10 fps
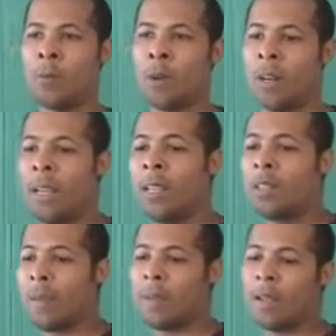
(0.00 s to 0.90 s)
where he
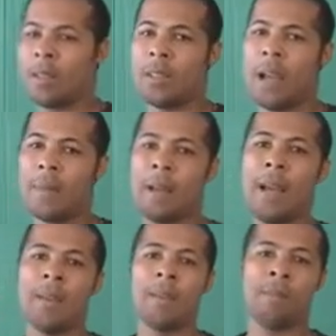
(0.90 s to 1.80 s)
skipped out the
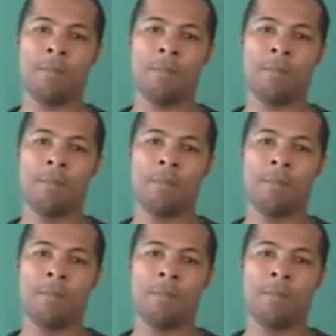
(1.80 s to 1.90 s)
timeline,